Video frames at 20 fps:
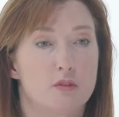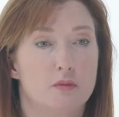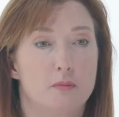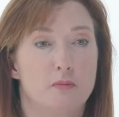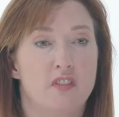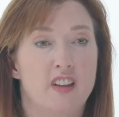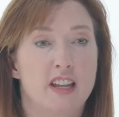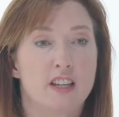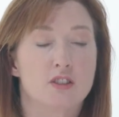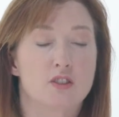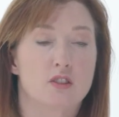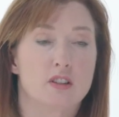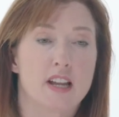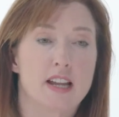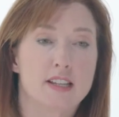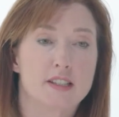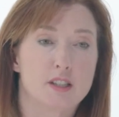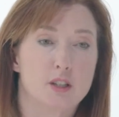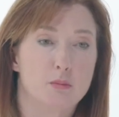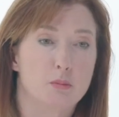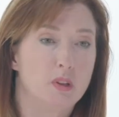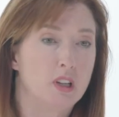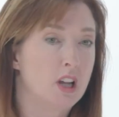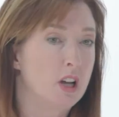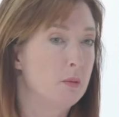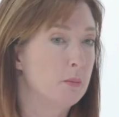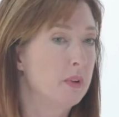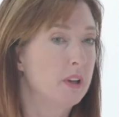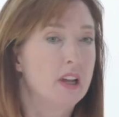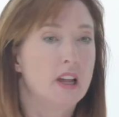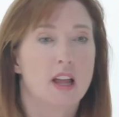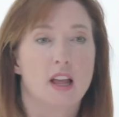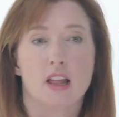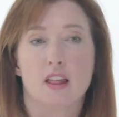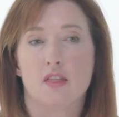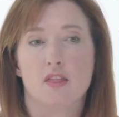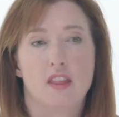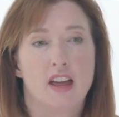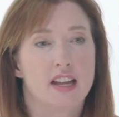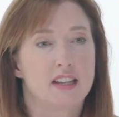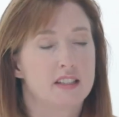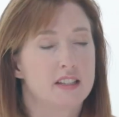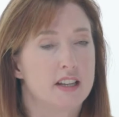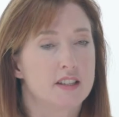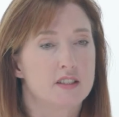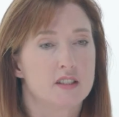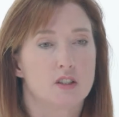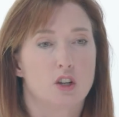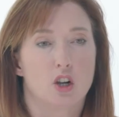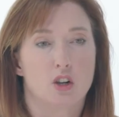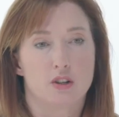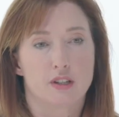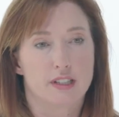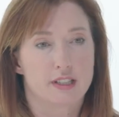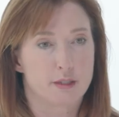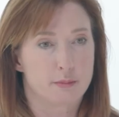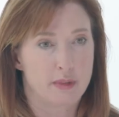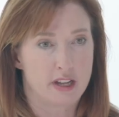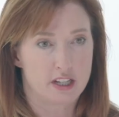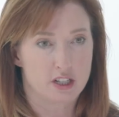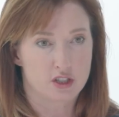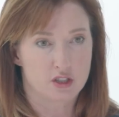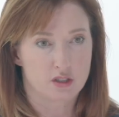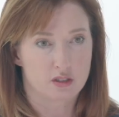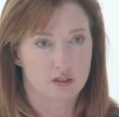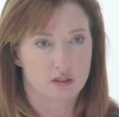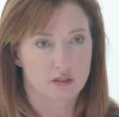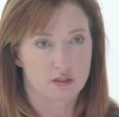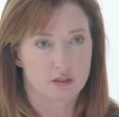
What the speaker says: veins are nice and plump. That doesn't hurt as much.